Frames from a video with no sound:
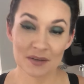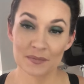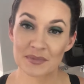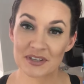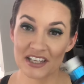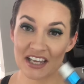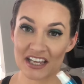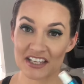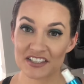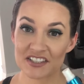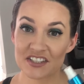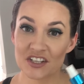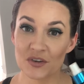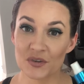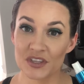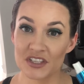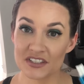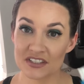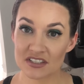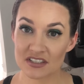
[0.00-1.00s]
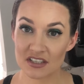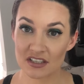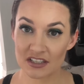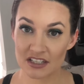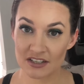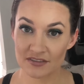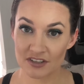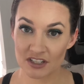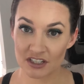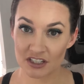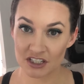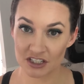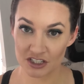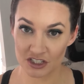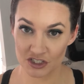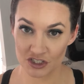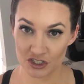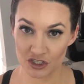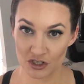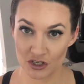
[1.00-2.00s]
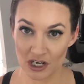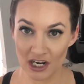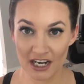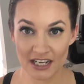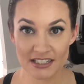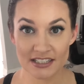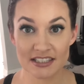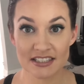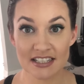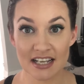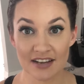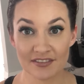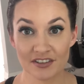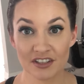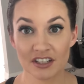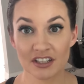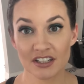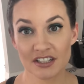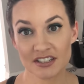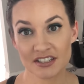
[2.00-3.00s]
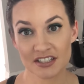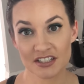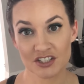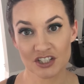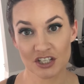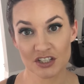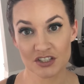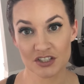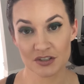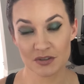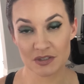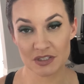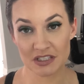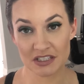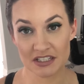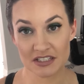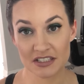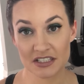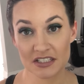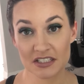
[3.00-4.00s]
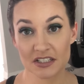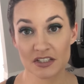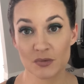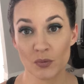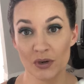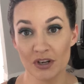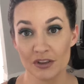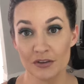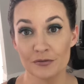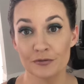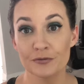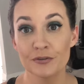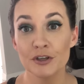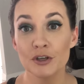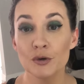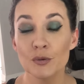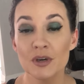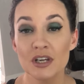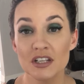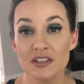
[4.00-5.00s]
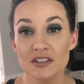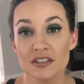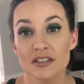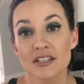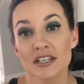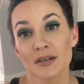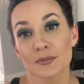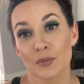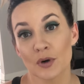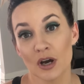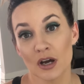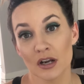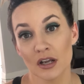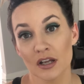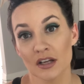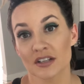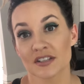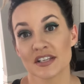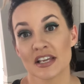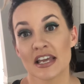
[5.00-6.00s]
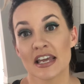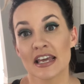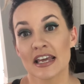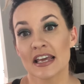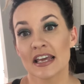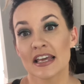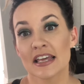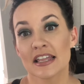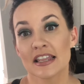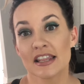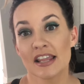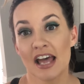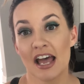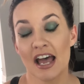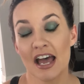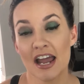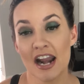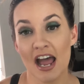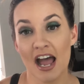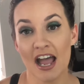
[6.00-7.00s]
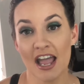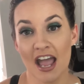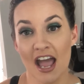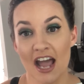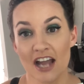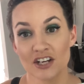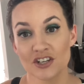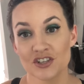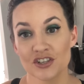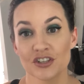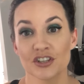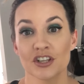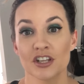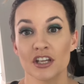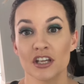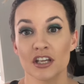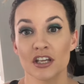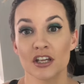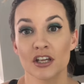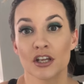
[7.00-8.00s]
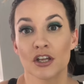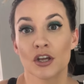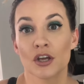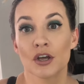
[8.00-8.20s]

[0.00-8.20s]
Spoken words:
this is a leave-in conditioner. I definitely suggest using this. This is one of the few It's a Tin products that I actually